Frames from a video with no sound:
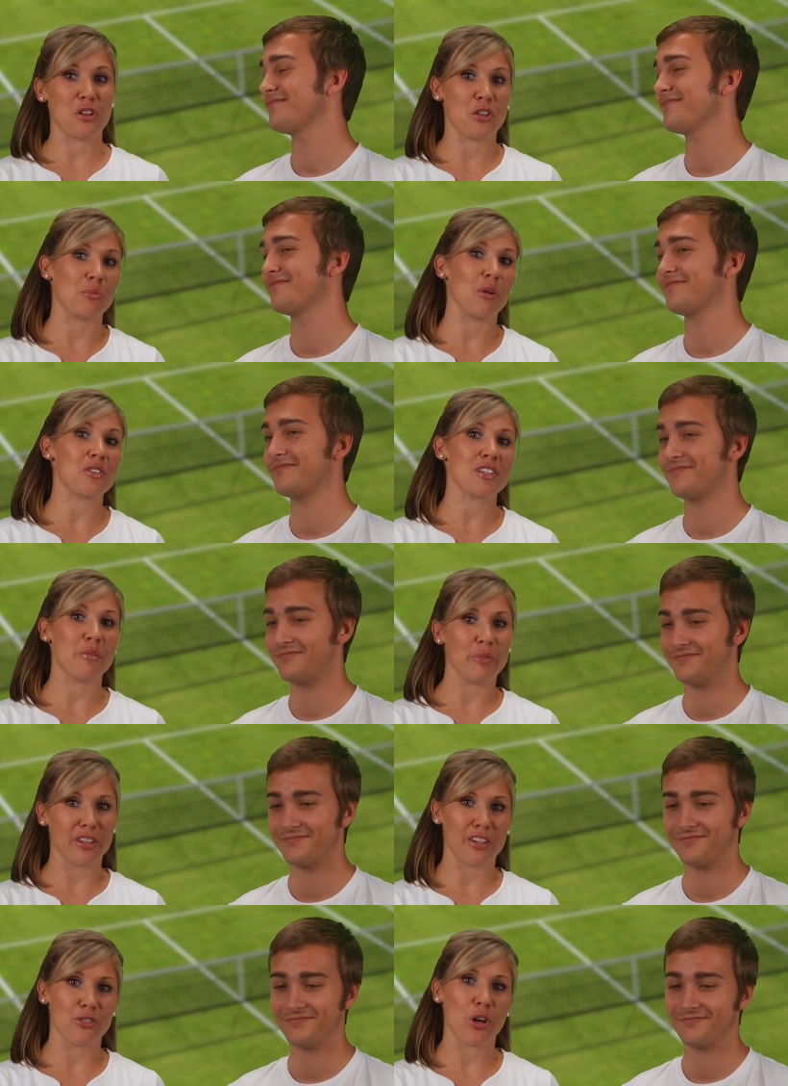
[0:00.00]
Speaker 1: to their
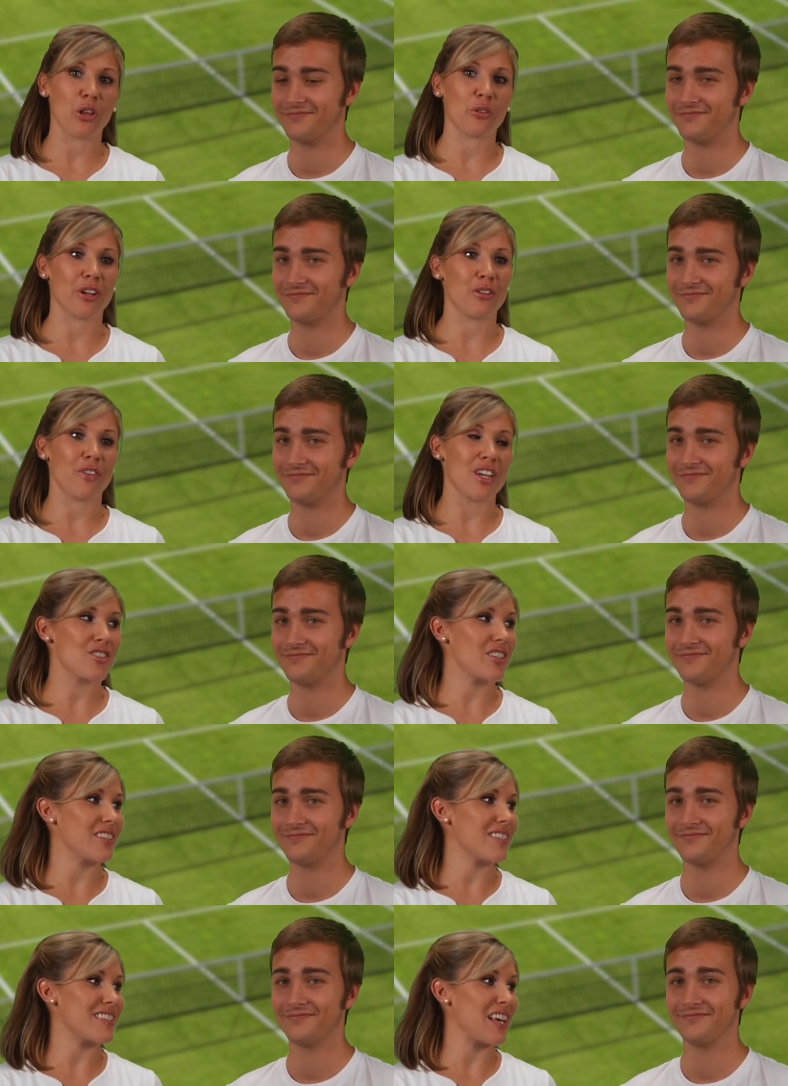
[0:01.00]
multi-million dollar
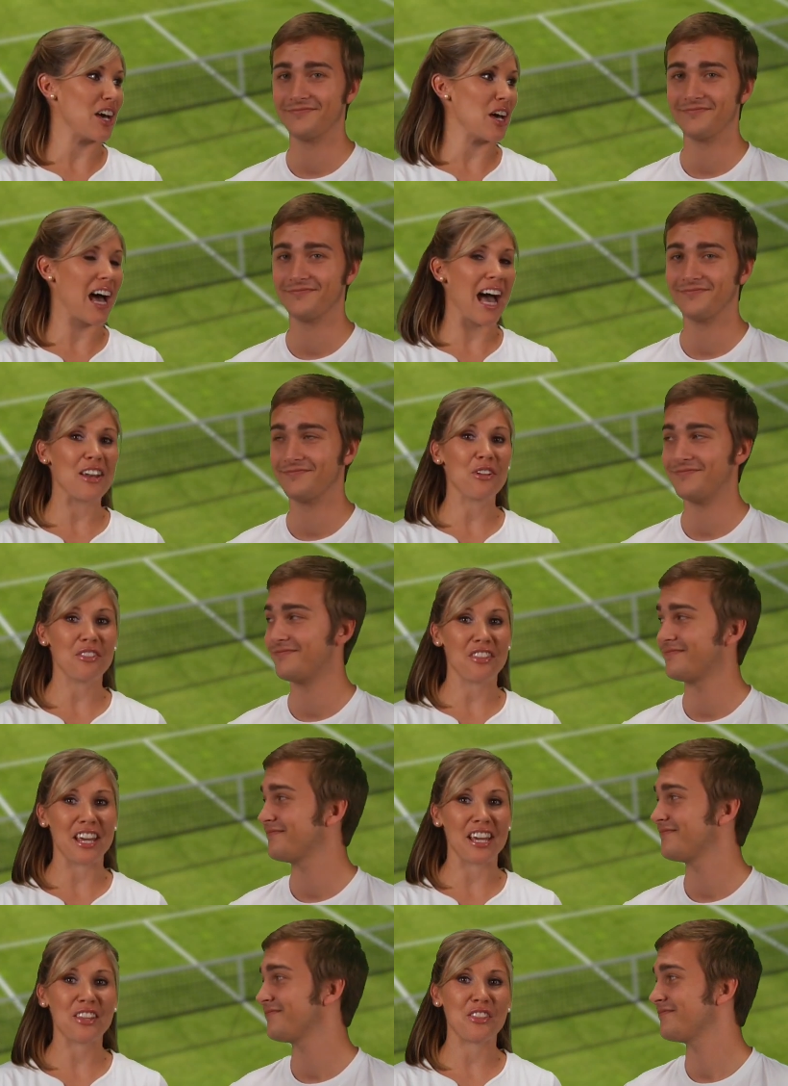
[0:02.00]
renovations. Uh, I don't
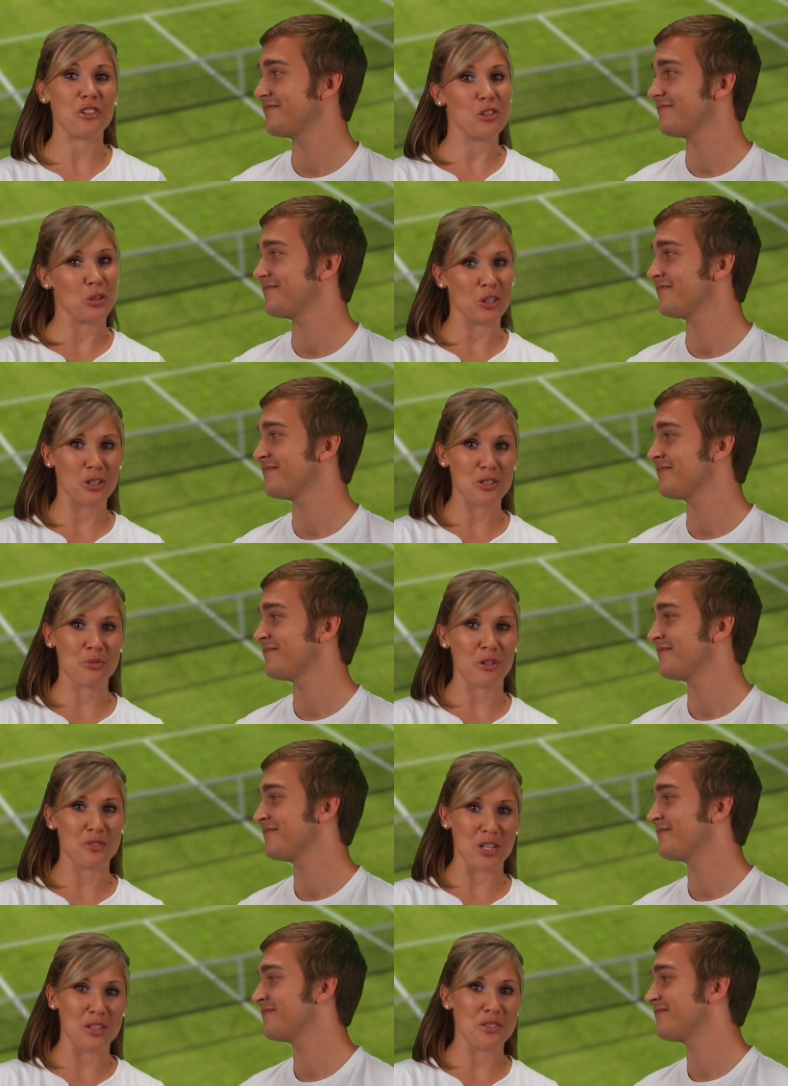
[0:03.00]
think the New Yorkers would have
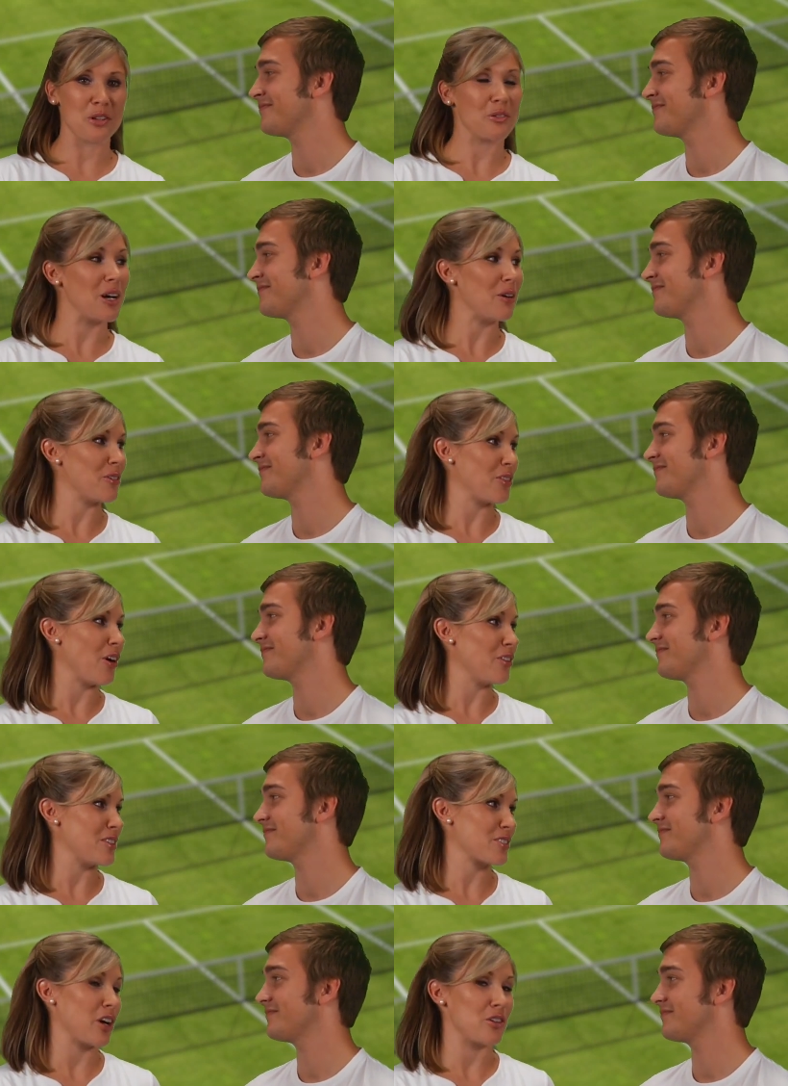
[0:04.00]
done so well with all this
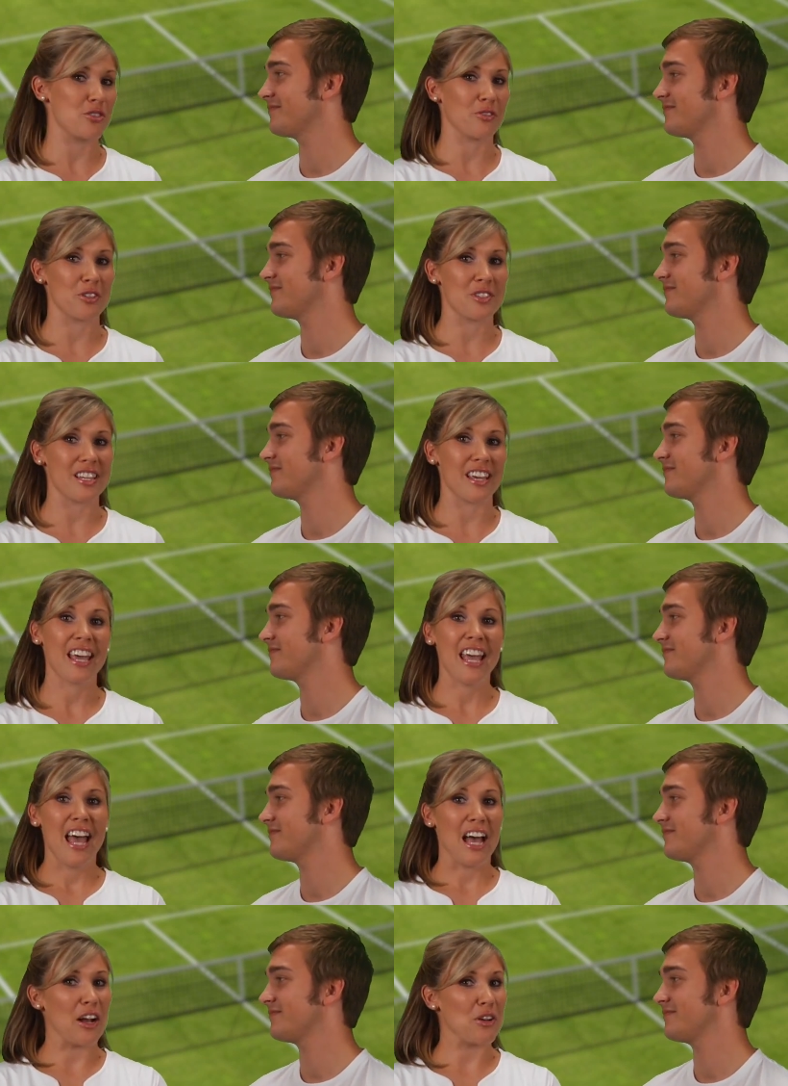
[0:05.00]
controversy.
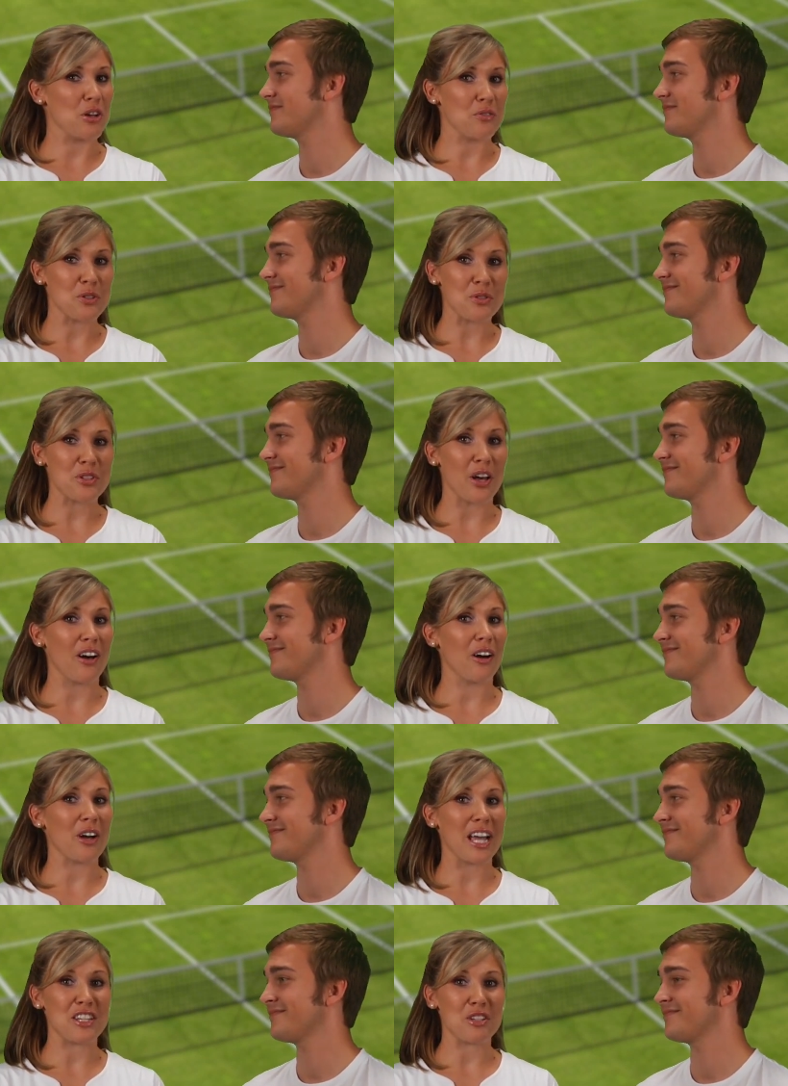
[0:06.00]
I don't know if you saw
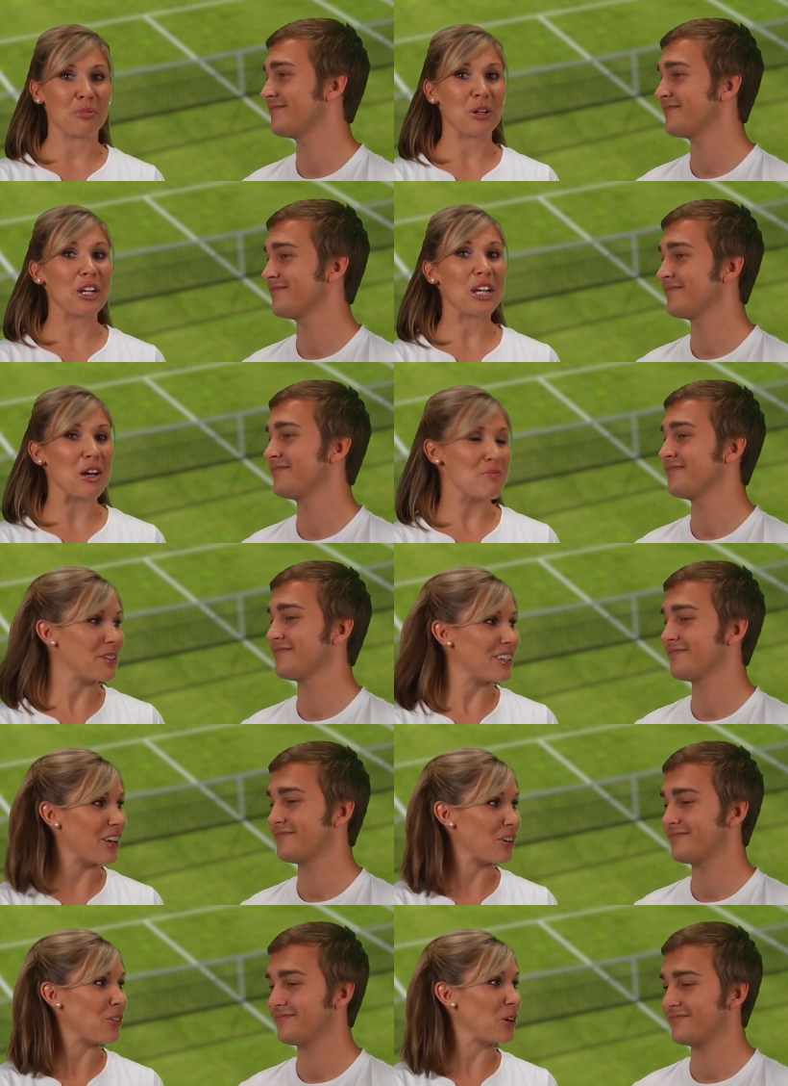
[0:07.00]
Andy Murray got put on
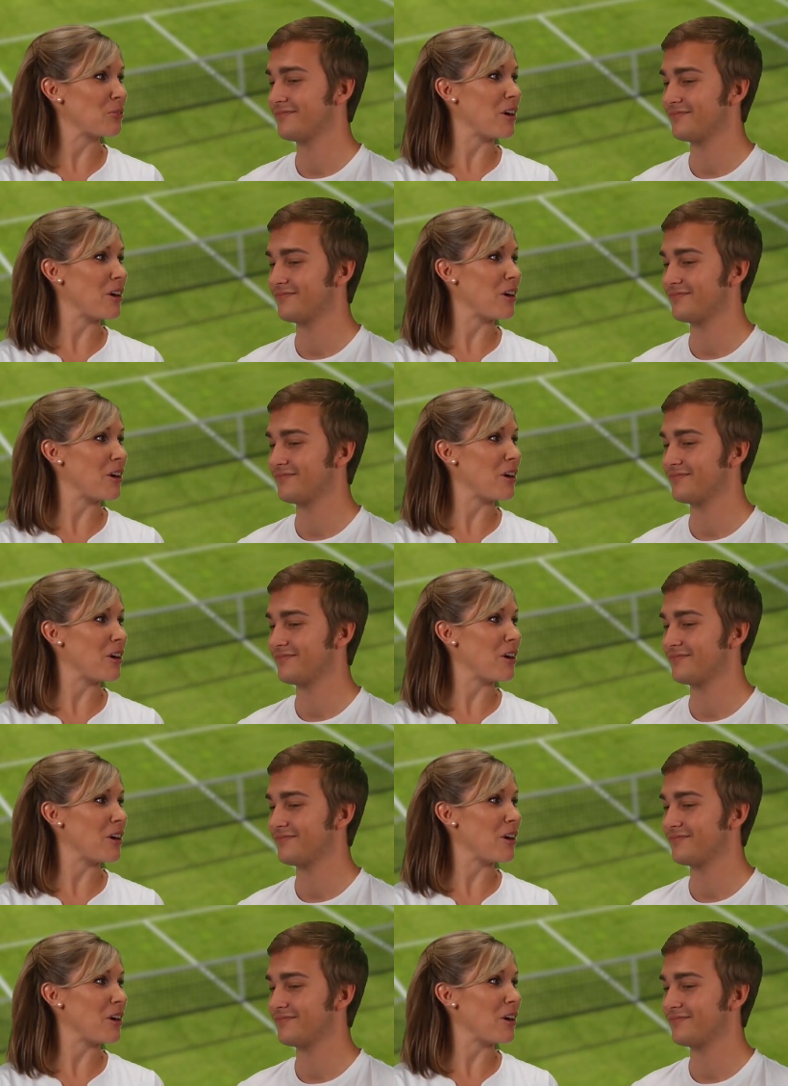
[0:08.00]
court